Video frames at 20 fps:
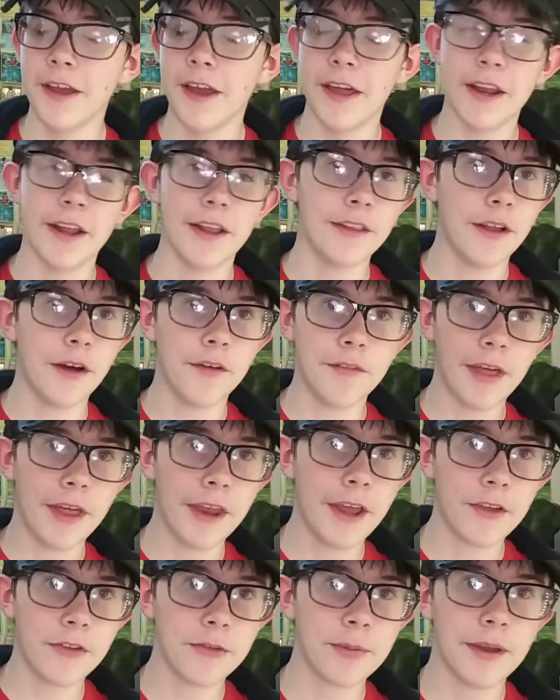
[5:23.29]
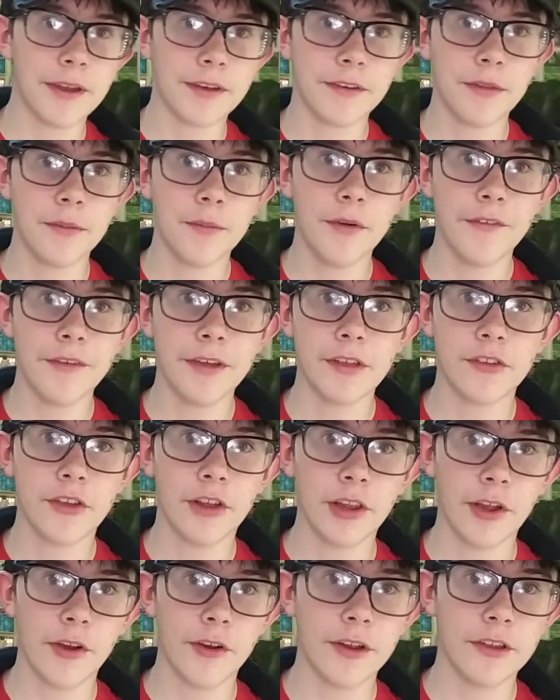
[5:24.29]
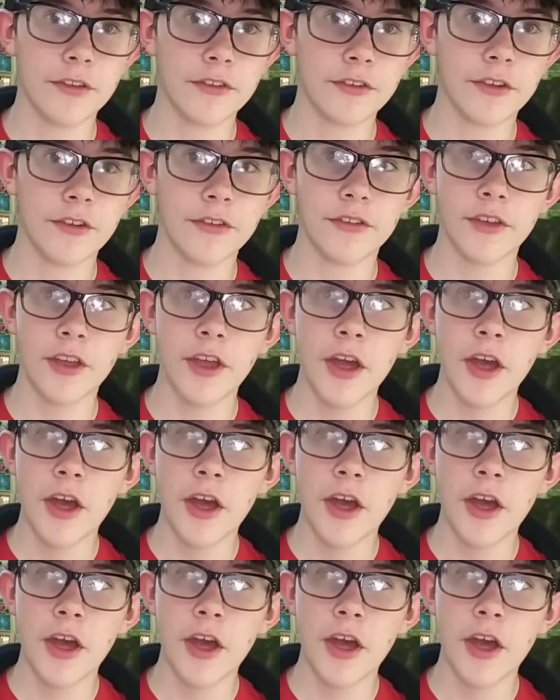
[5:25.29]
And I love that aspect of the movie. It's hilarious because